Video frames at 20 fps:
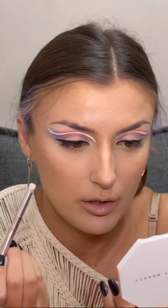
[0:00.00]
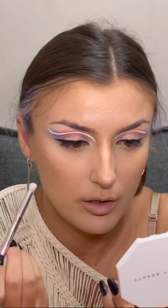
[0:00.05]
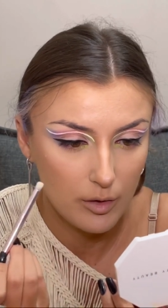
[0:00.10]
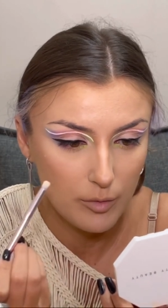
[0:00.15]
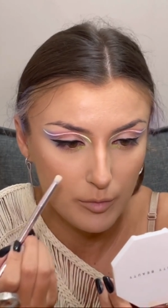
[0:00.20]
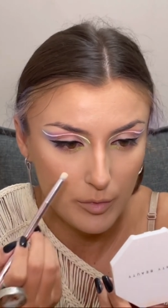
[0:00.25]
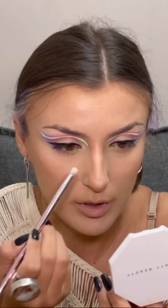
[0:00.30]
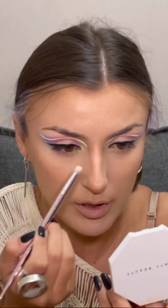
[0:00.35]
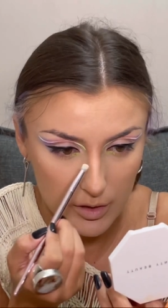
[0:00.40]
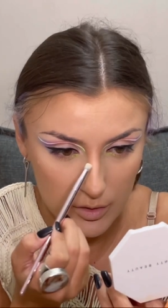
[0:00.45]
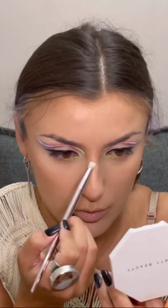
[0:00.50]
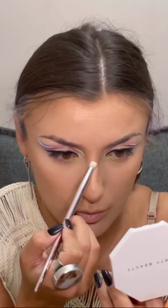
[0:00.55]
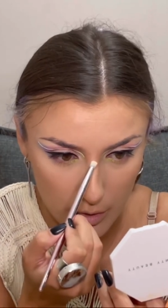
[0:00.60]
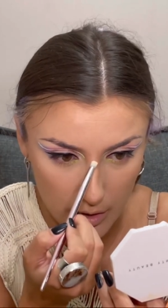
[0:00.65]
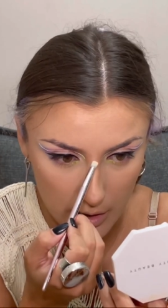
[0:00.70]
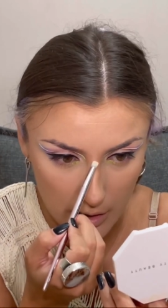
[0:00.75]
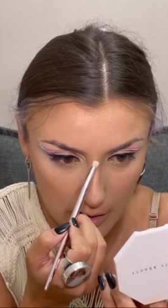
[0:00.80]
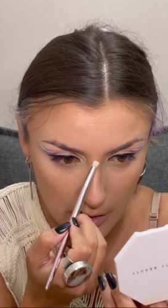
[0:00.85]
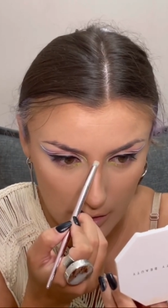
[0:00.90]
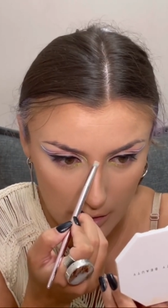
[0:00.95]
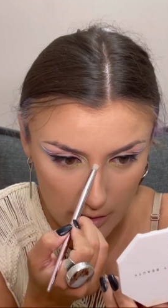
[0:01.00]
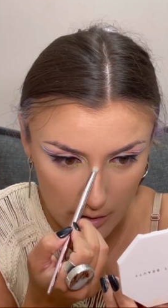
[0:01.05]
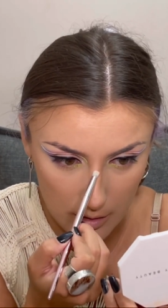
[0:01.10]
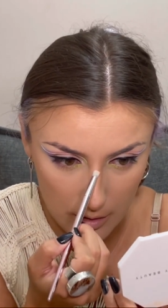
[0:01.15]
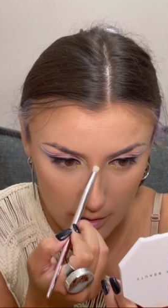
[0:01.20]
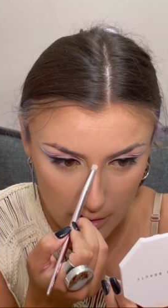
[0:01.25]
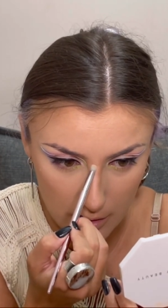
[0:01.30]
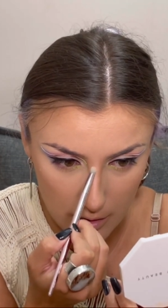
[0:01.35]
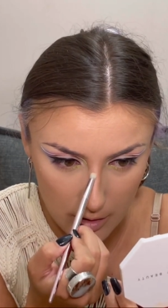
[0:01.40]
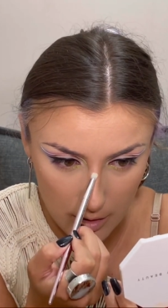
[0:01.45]
because why not,
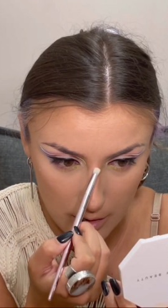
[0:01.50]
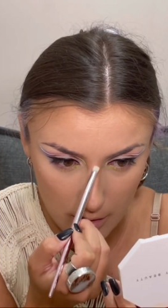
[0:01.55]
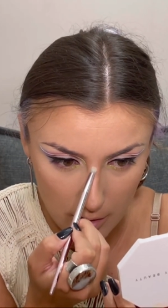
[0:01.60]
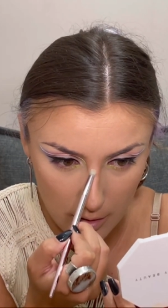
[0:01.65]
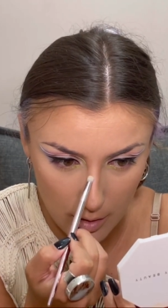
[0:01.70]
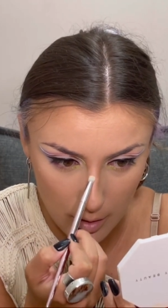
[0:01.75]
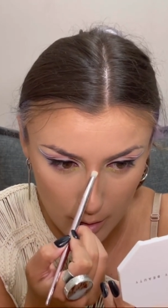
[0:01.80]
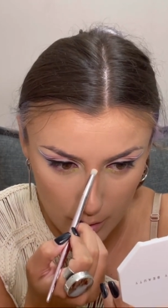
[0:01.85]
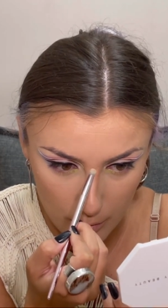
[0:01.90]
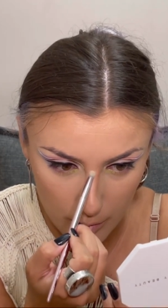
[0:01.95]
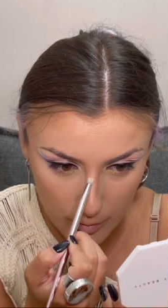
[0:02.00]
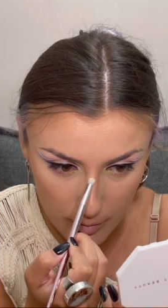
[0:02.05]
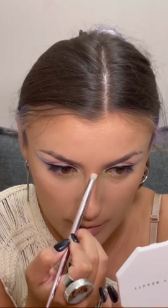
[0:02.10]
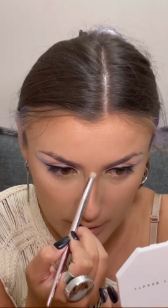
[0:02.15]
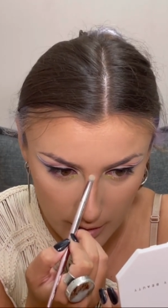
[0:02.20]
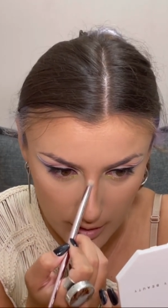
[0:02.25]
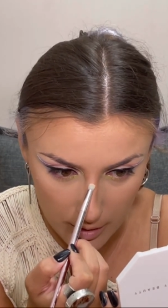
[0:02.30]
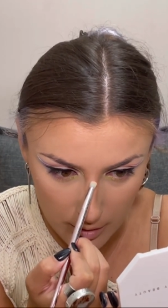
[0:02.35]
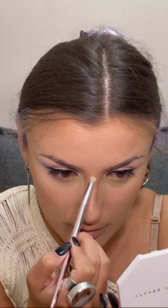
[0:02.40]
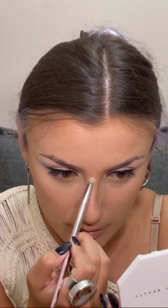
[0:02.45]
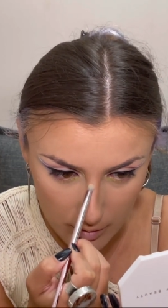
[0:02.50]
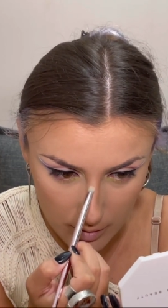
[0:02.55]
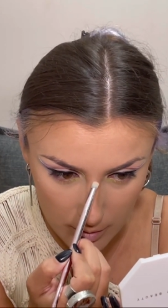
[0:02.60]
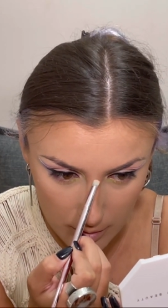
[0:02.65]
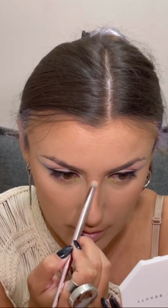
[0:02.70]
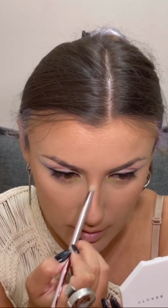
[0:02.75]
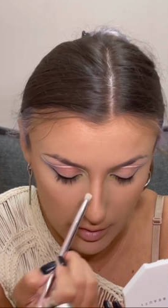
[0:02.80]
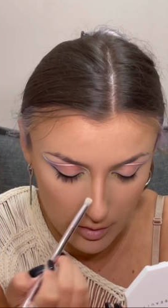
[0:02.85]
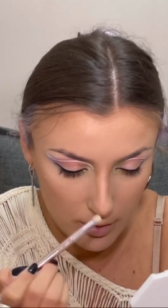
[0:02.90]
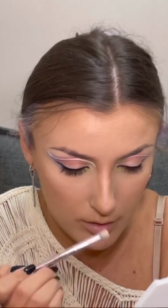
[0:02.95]
on my
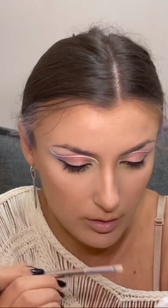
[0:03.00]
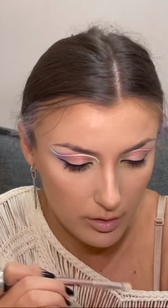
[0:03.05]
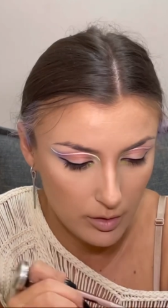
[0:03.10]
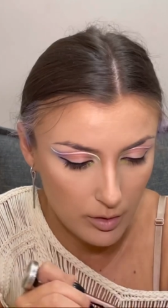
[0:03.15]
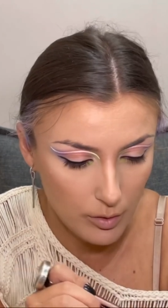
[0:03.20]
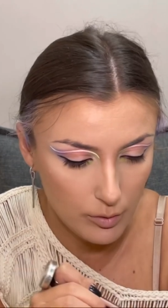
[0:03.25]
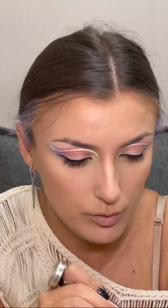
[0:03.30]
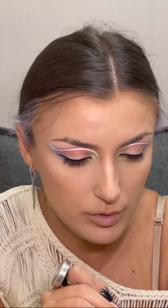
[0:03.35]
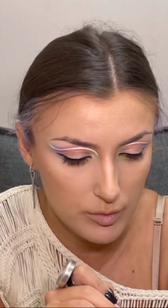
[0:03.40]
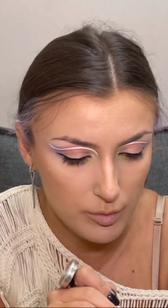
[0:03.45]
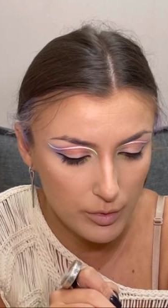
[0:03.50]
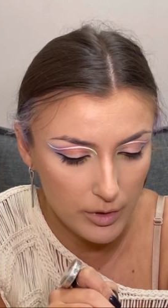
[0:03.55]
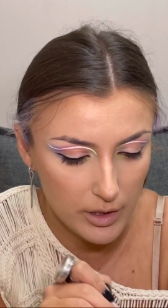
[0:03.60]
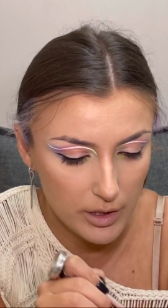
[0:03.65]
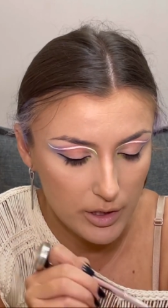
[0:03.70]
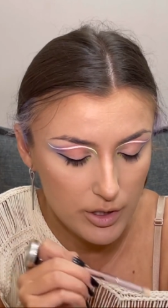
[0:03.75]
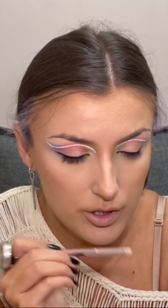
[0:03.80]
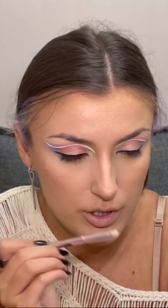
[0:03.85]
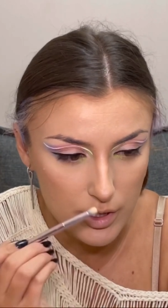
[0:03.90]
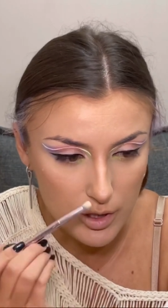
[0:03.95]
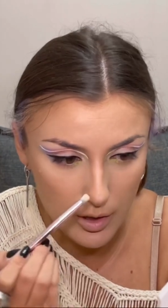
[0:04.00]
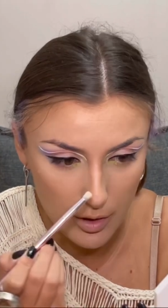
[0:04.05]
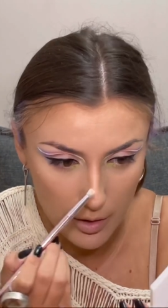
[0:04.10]
nose bridge,